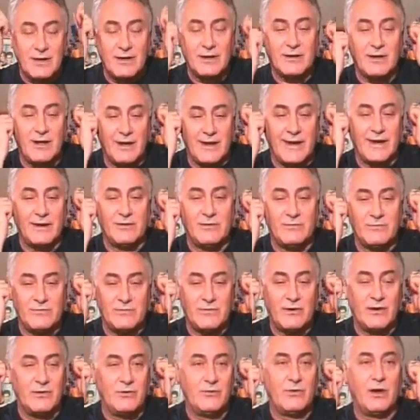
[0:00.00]
kind
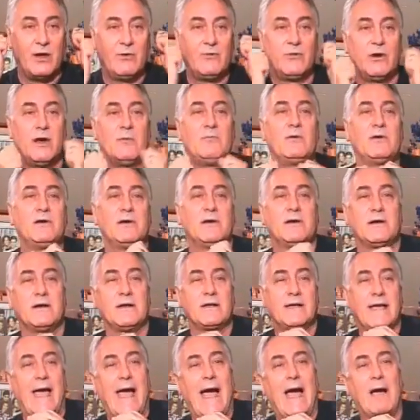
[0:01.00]
of a rubber
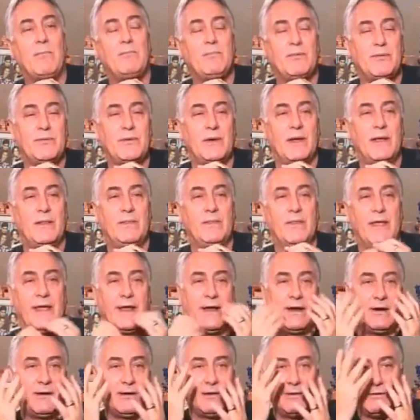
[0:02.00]
cap, and
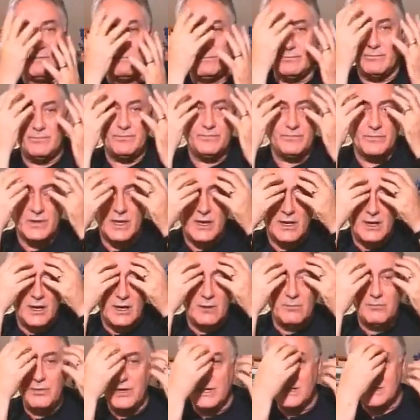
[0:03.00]
then
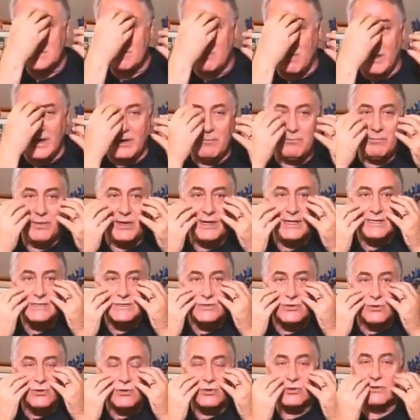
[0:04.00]
piece by
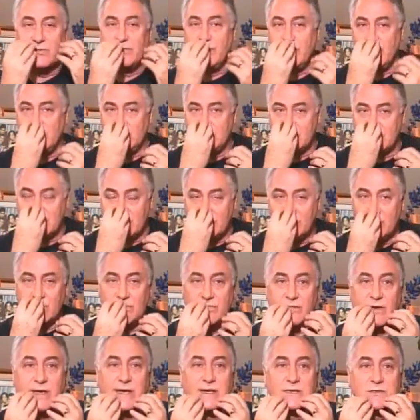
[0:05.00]
piece all the features of the
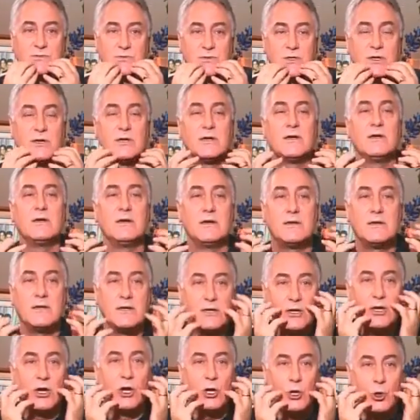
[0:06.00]
face were
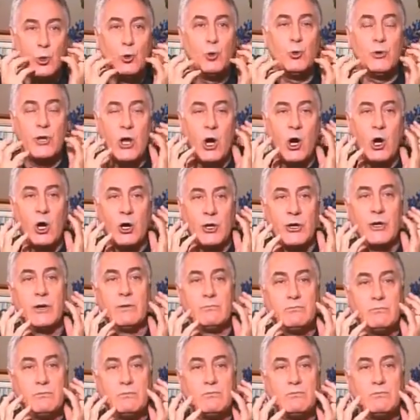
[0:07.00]
glued on.